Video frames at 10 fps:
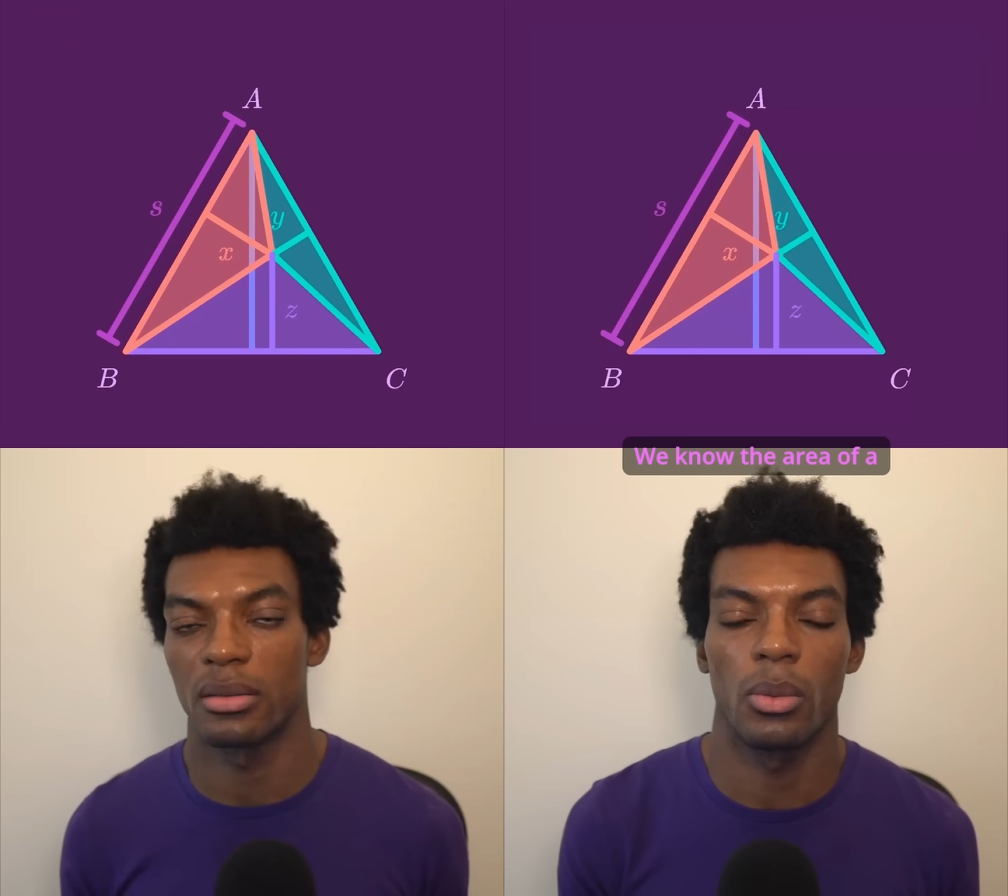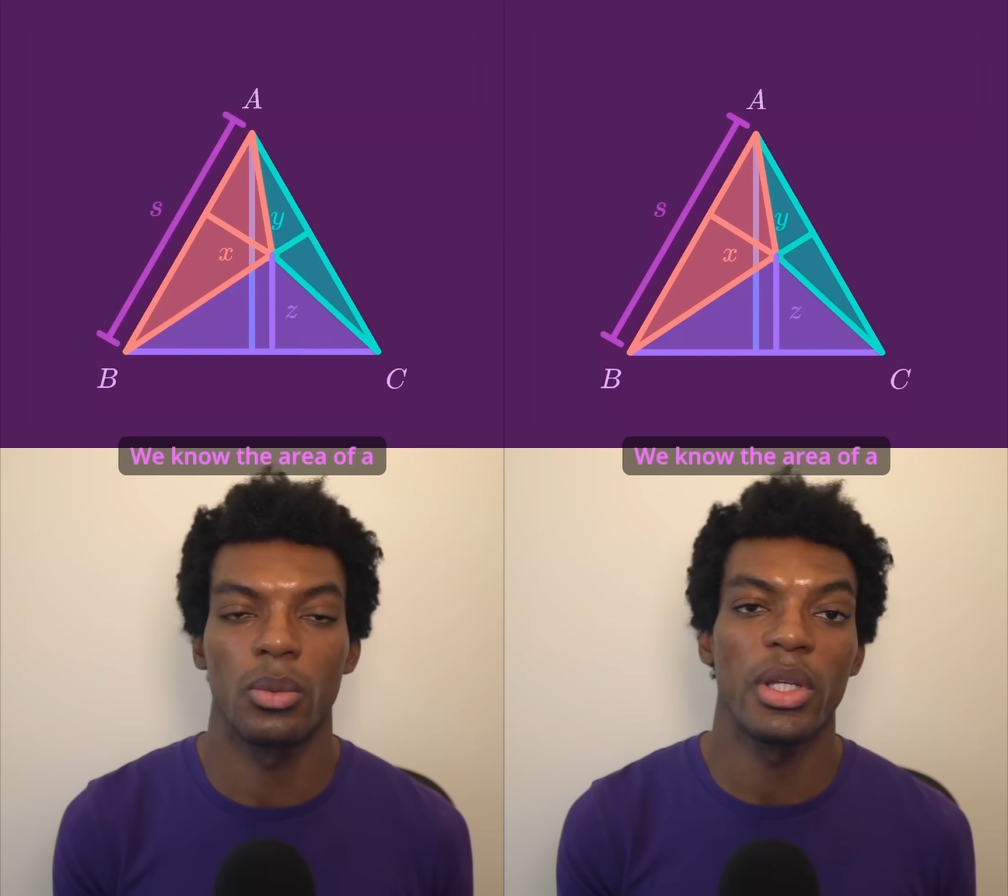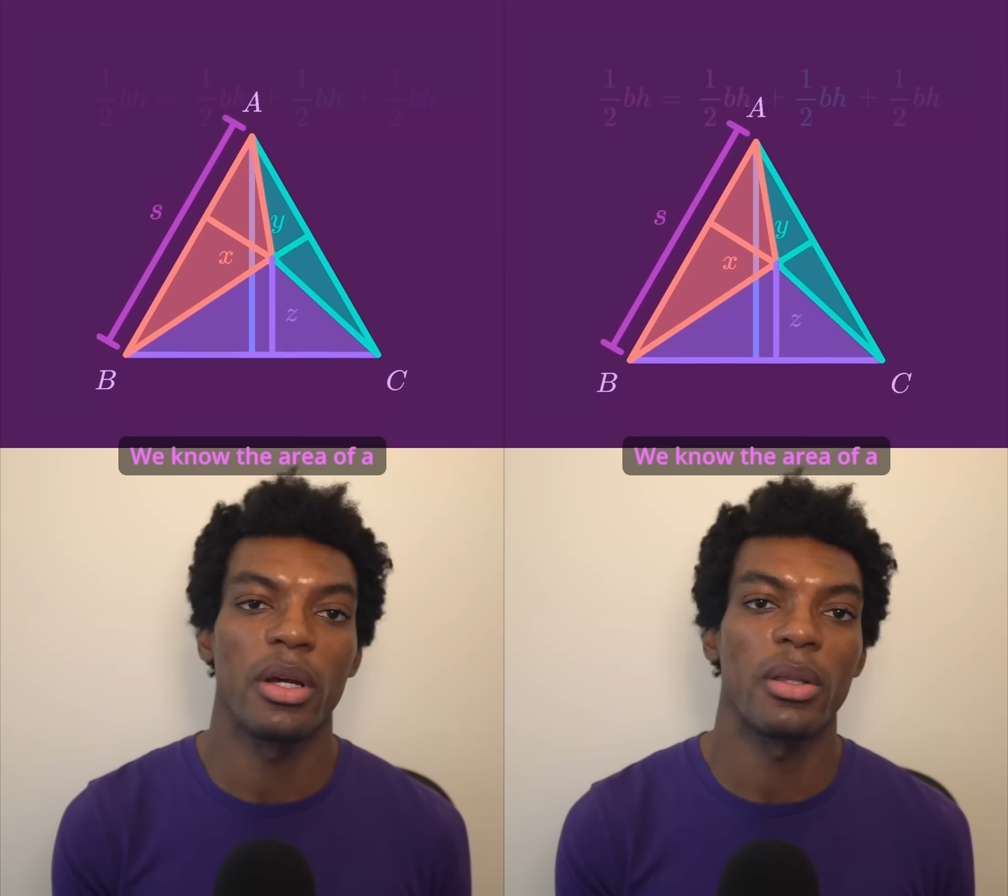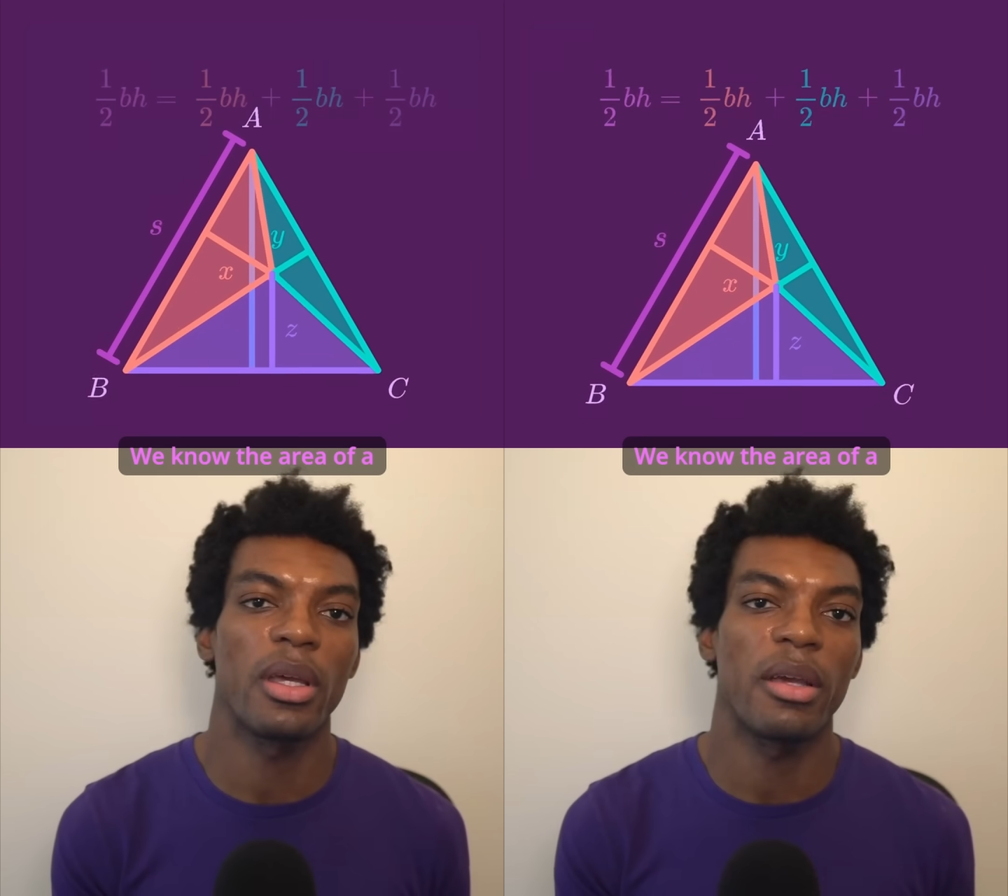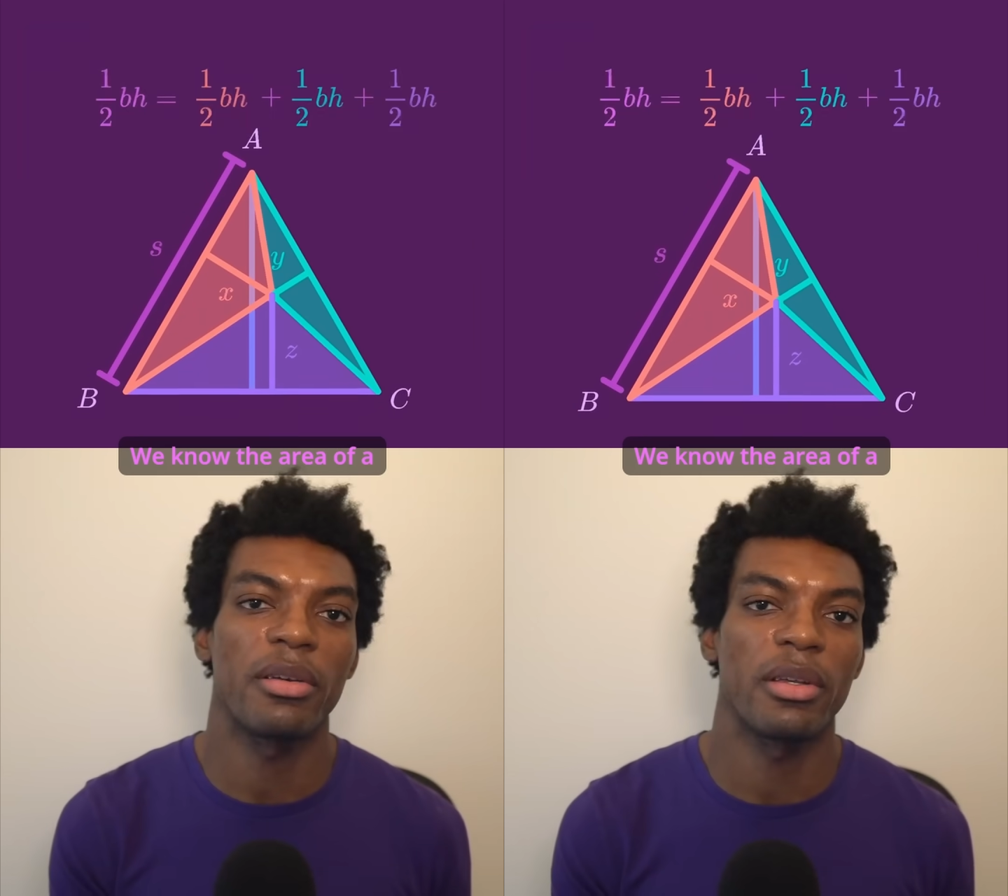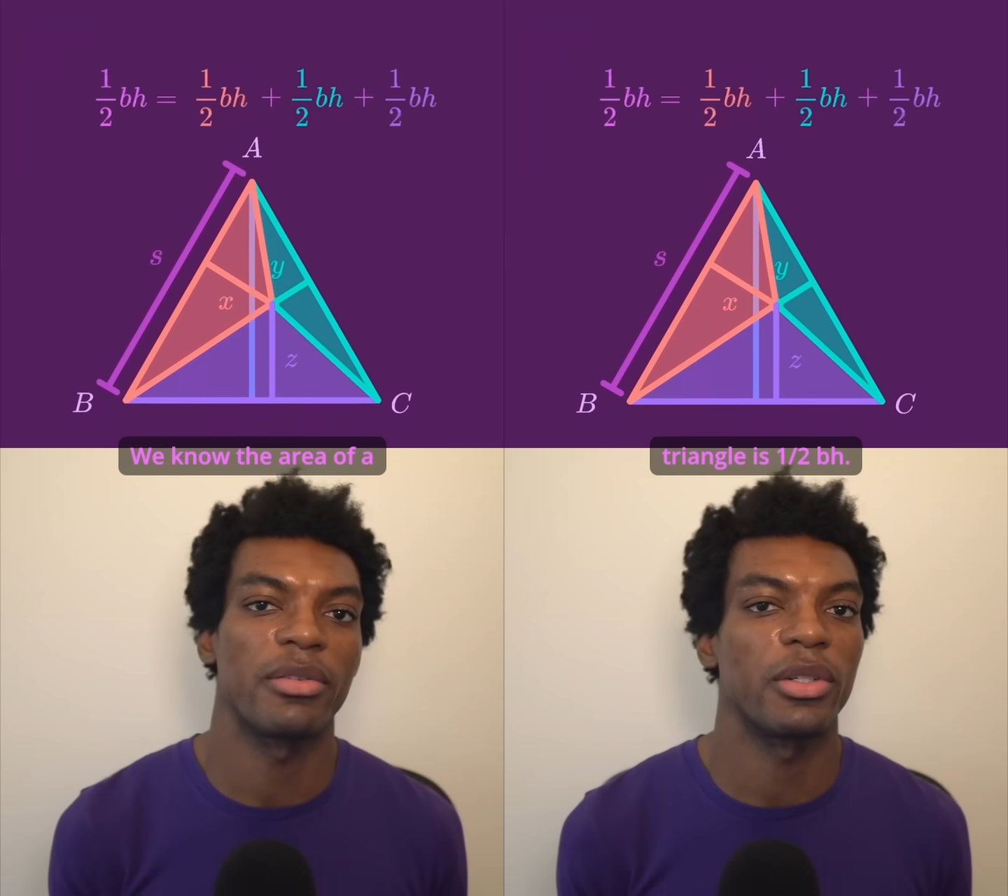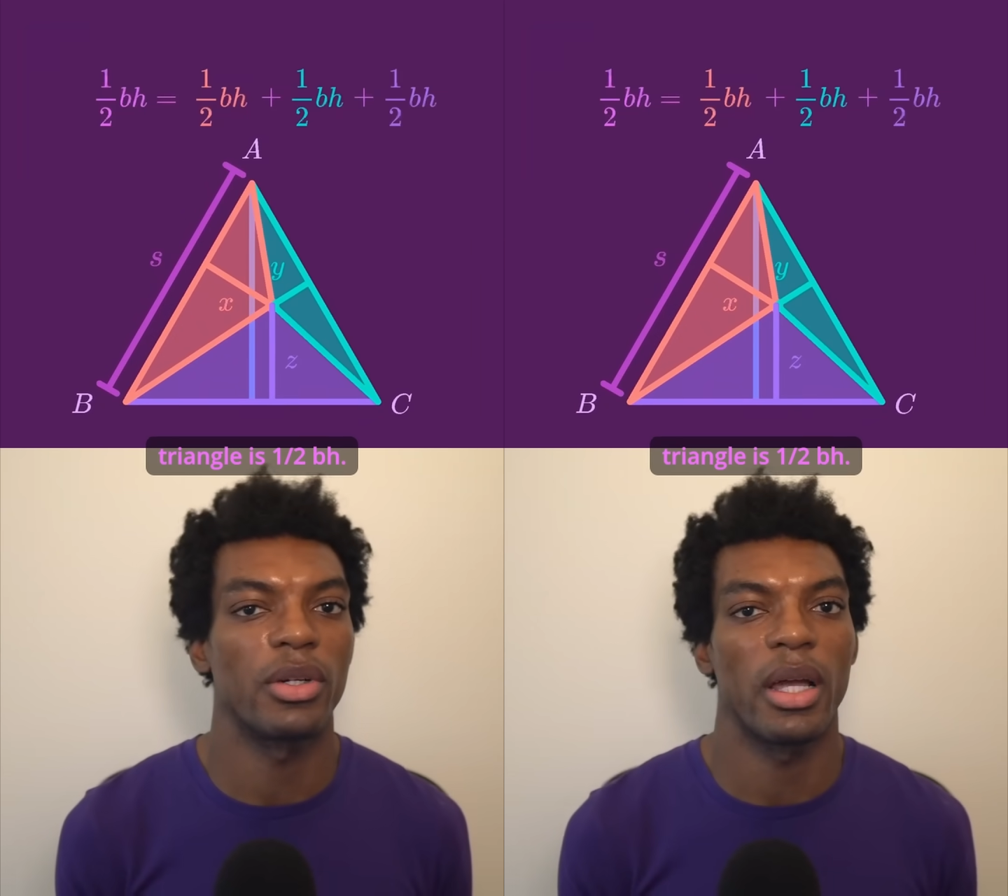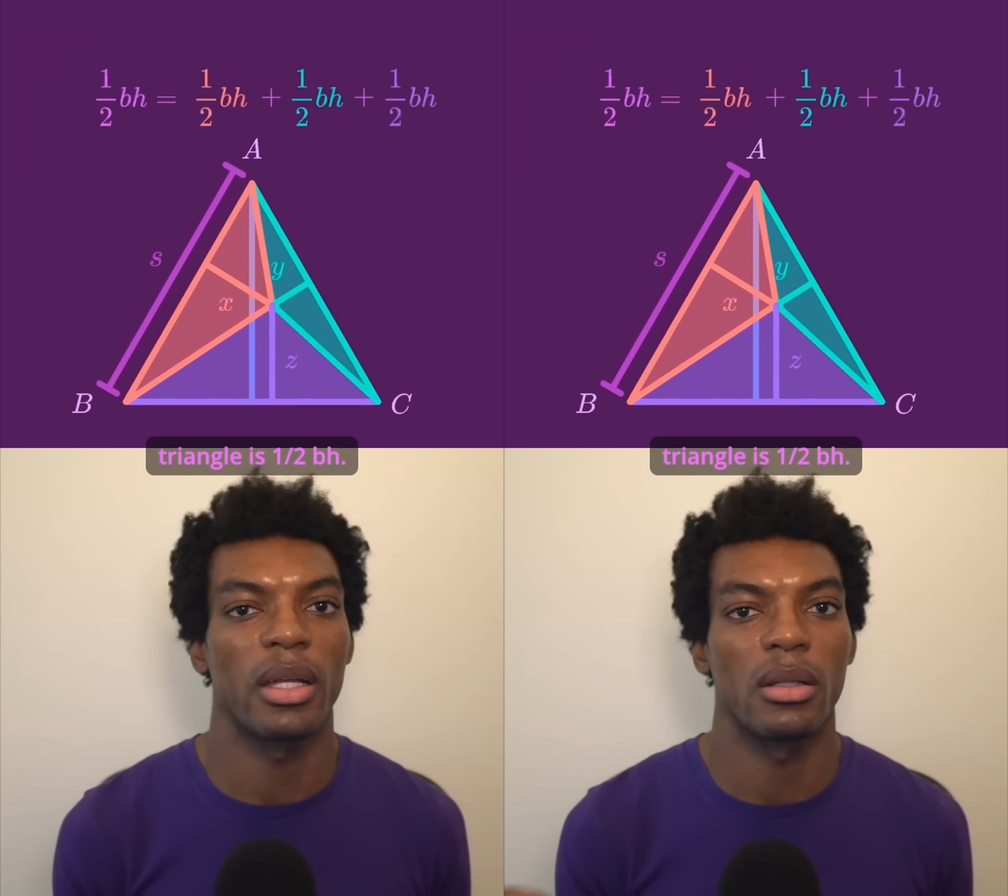We know the area of a
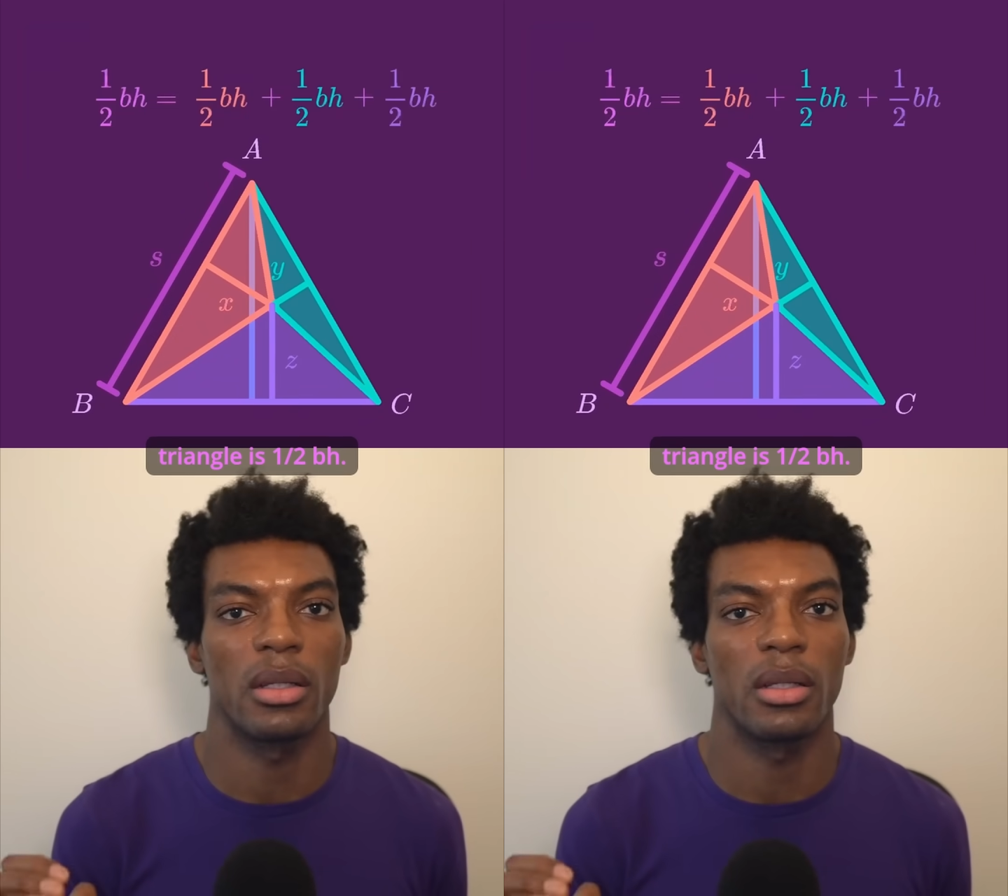triangle